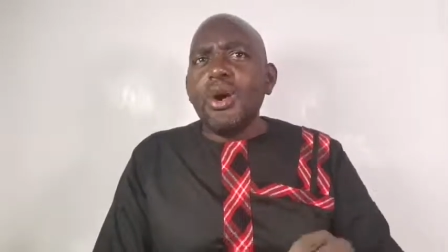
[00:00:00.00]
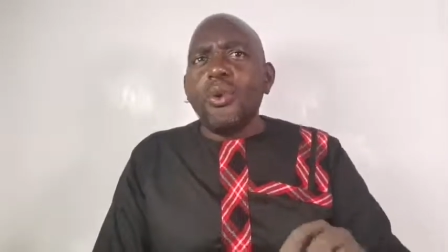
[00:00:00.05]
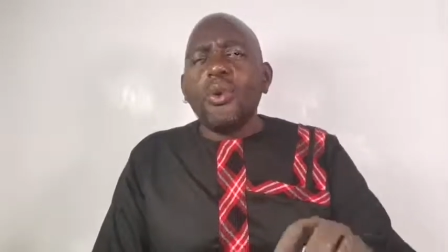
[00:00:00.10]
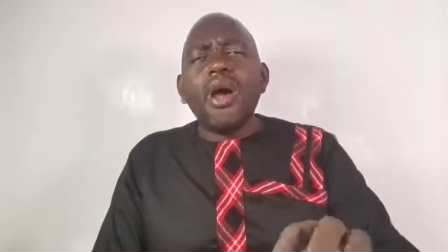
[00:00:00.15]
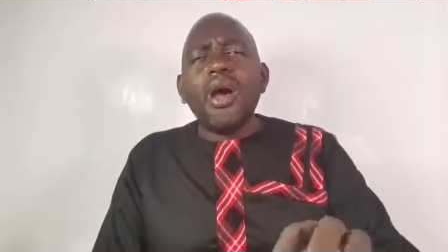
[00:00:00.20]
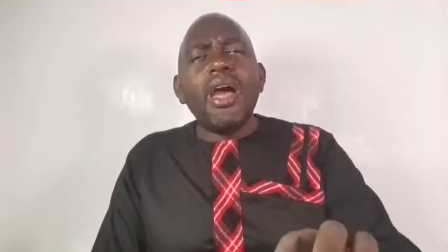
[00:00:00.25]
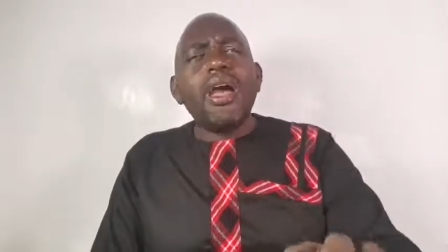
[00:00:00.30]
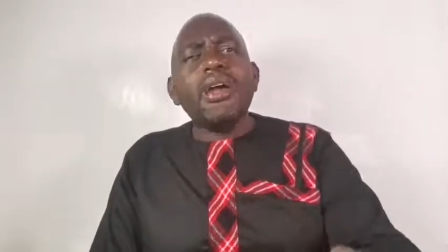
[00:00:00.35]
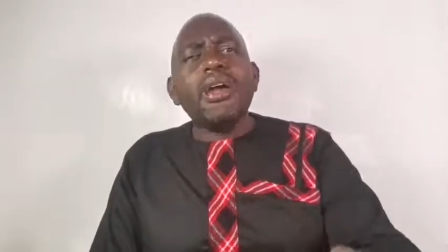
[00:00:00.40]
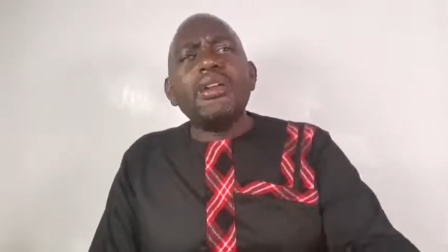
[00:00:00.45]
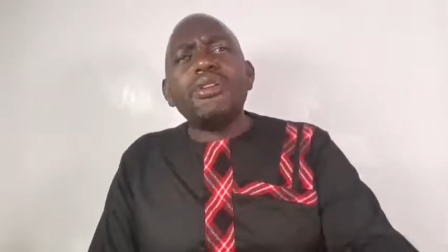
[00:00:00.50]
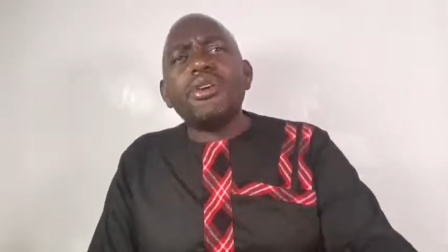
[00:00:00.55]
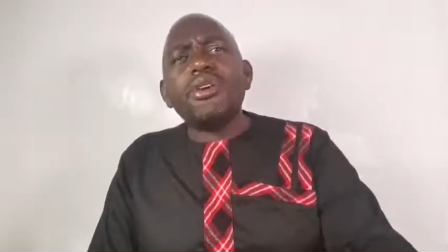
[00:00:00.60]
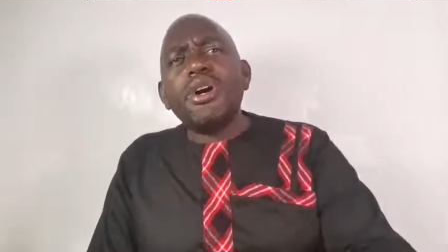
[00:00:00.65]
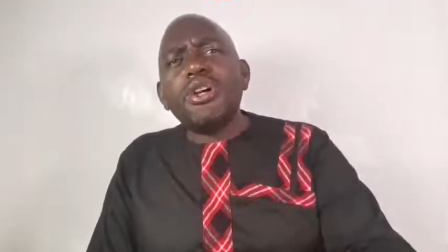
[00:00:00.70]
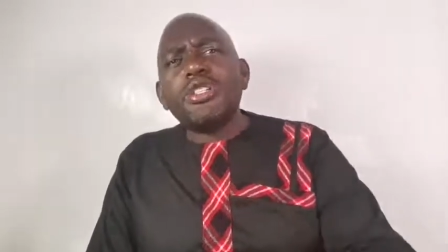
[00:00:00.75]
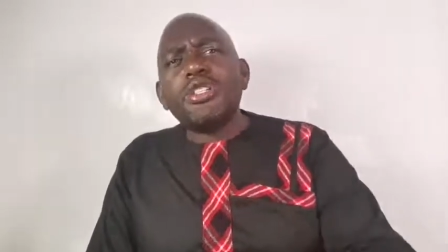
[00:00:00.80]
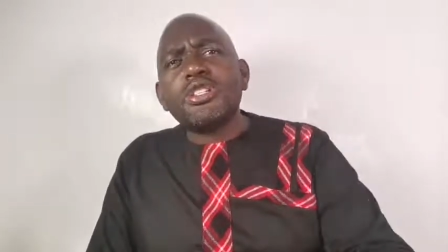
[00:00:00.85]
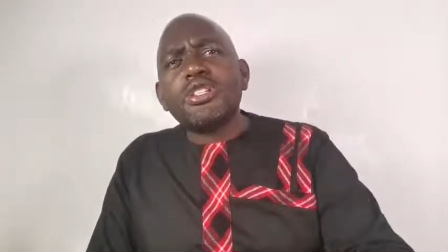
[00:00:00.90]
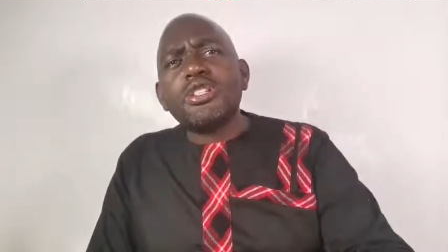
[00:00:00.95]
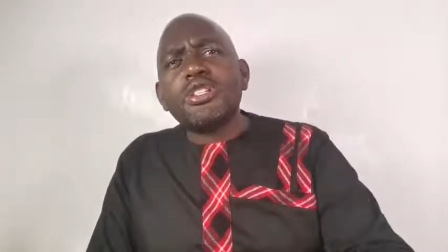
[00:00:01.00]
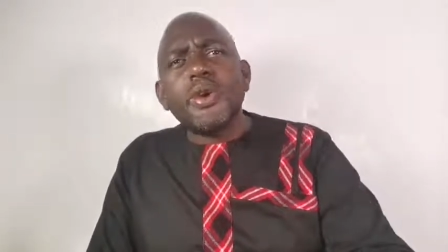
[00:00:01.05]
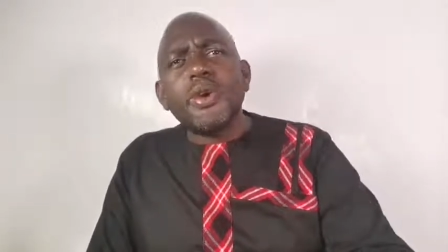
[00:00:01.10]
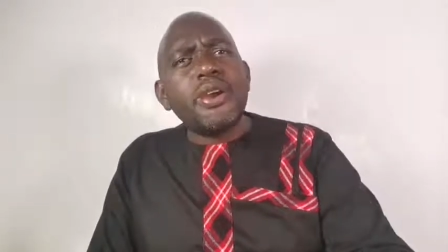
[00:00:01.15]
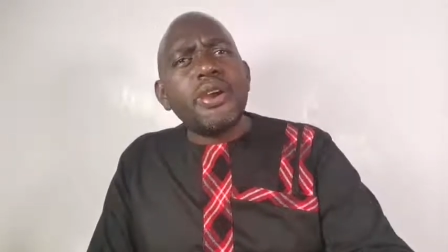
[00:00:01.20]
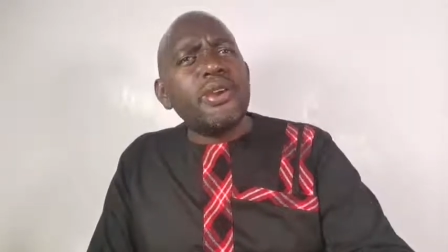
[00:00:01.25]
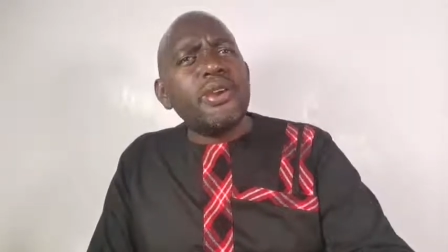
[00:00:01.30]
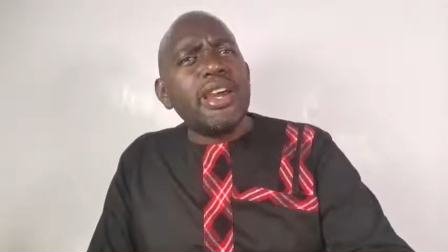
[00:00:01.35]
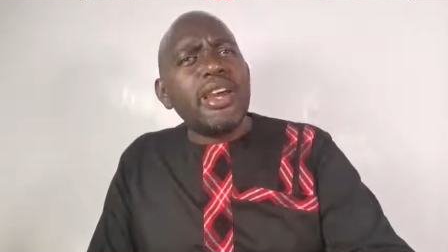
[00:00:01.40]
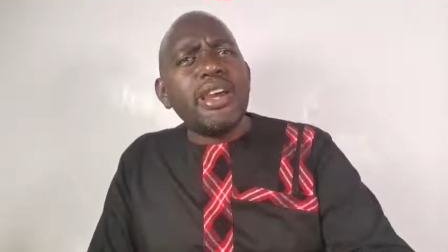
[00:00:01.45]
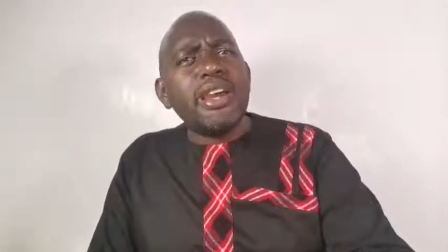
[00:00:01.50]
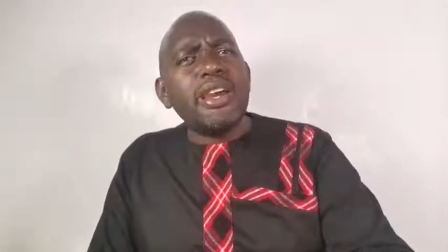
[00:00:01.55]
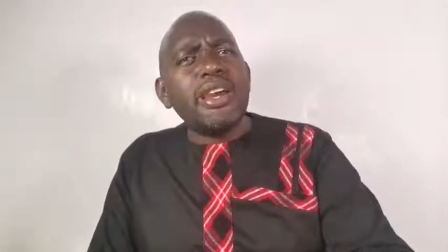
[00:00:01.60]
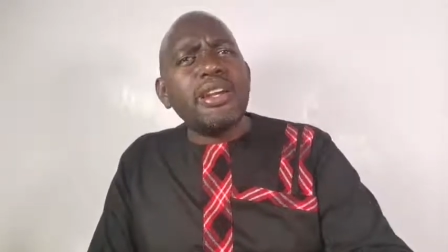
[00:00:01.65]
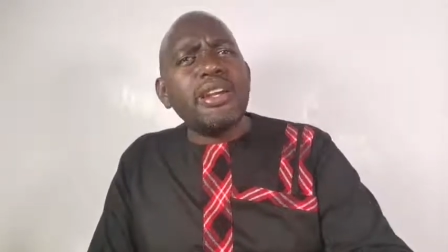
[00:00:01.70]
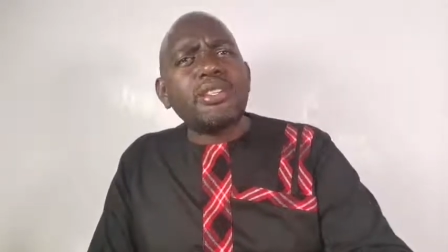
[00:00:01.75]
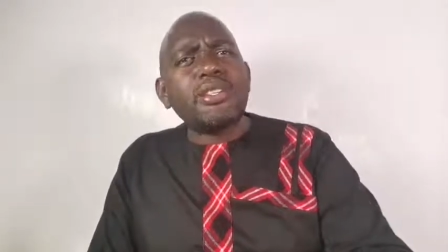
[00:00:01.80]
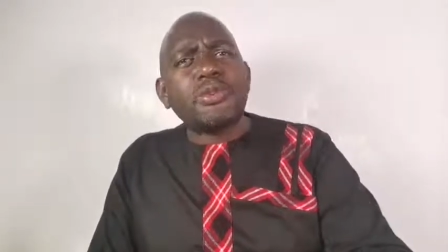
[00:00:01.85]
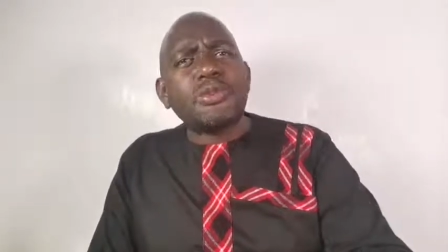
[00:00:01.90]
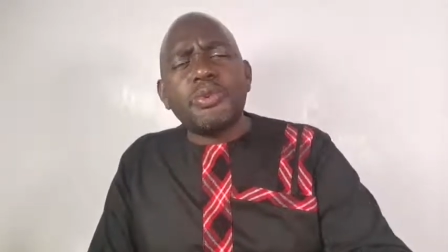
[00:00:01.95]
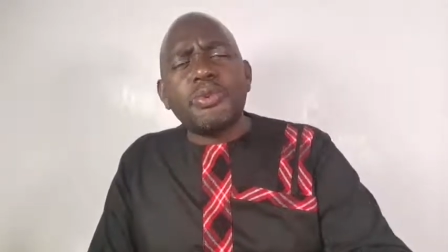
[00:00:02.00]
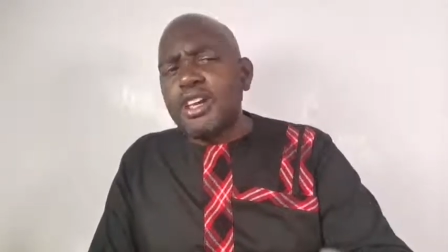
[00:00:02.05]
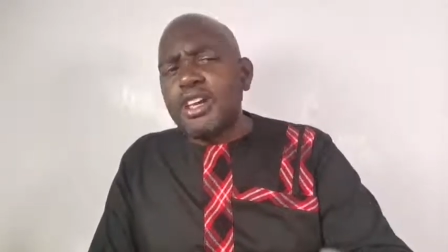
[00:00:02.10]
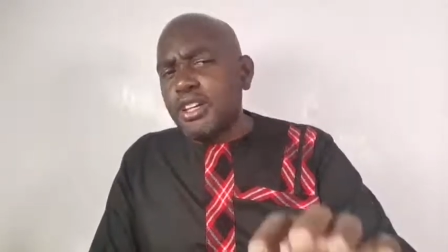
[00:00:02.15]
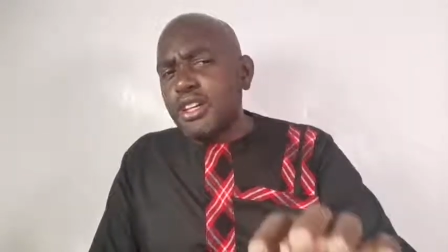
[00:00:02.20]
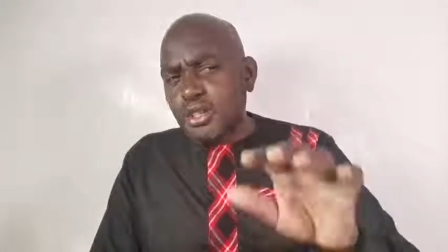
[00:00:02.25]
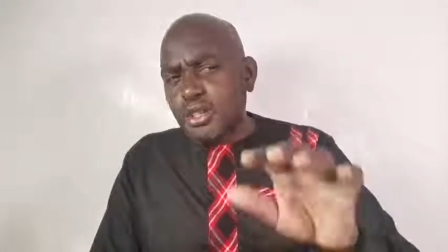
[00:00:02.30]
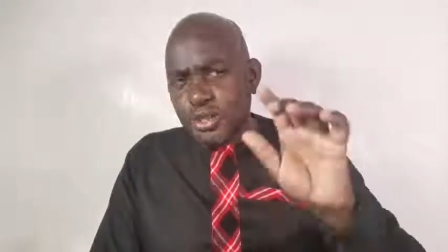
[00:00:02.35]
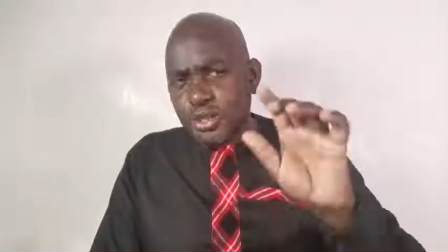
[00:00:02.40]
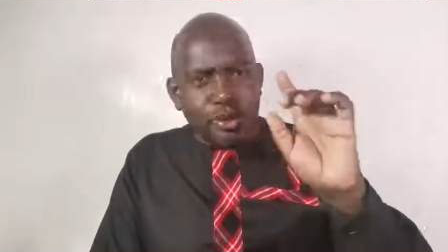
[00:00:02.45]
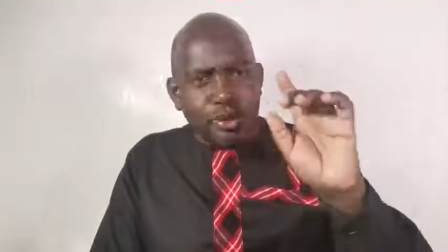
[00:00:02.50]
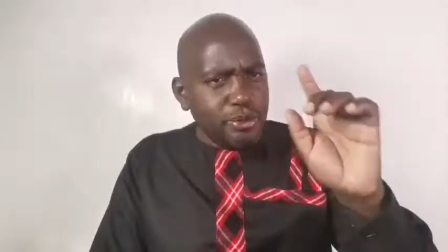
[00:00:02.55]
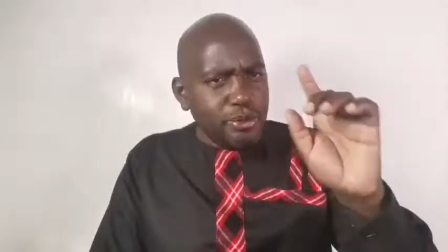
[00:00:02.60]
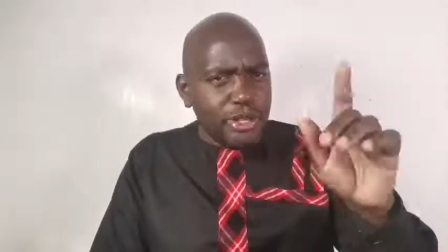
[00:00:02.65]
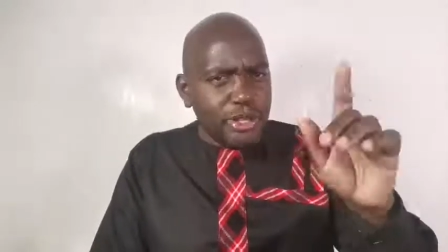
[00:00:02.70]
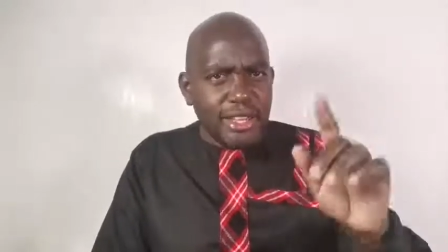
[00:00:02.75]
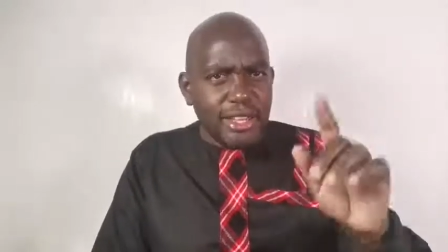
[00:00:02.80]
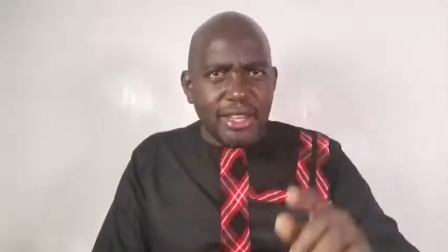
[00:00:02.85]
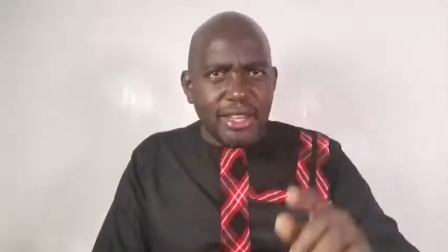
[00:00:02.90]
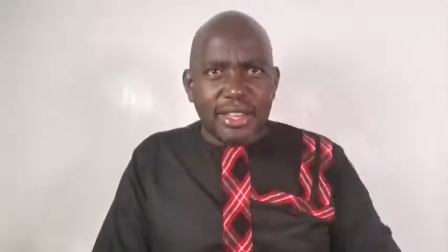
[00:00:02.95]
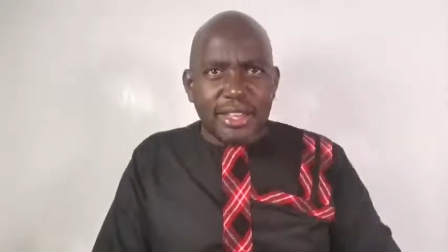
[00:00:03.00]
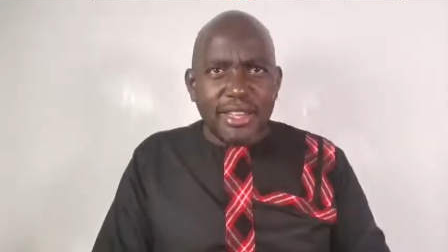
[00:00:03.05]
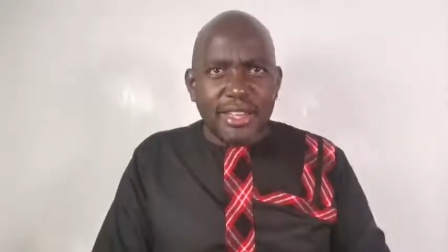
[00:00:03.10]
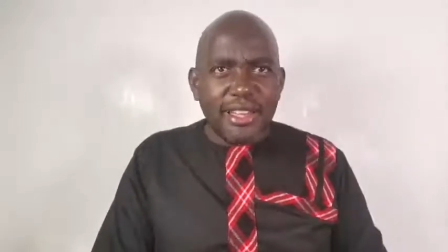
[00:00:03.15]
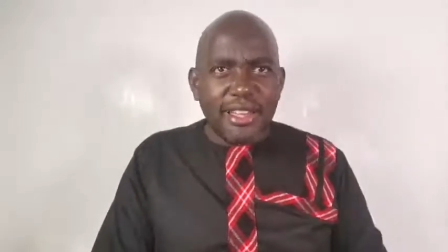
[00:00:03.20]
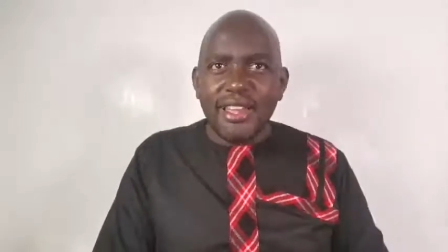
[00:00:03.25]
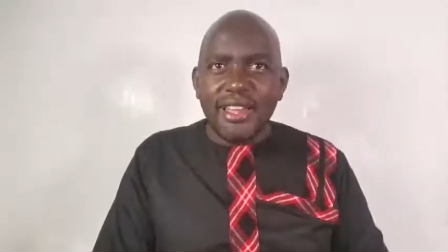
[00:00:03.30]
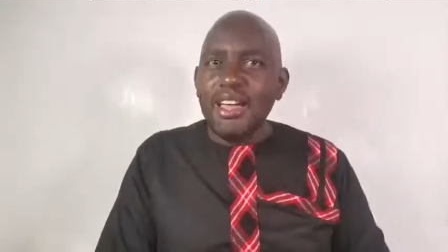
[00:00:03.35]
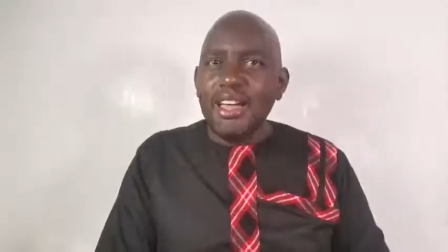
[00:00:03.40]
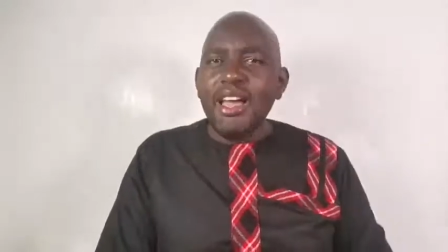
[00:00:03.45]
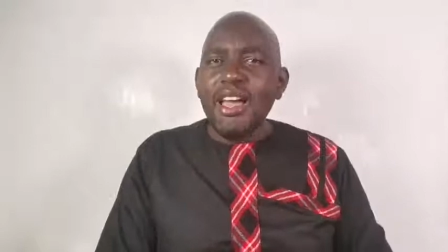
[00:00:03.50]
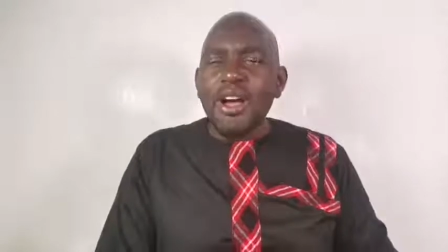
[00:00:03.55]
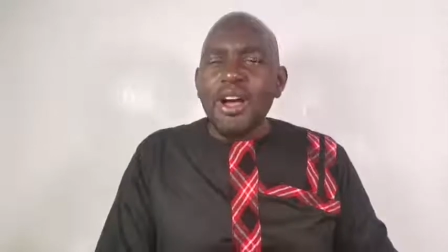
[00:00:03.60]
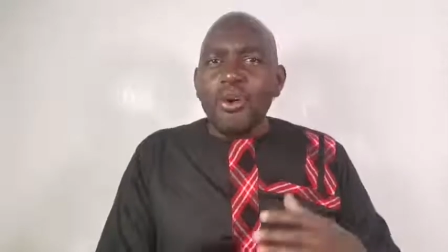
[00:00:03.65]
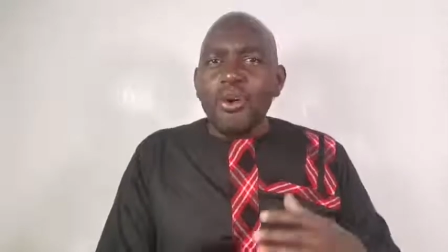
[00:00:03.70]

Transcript: when your spirit speaks to me.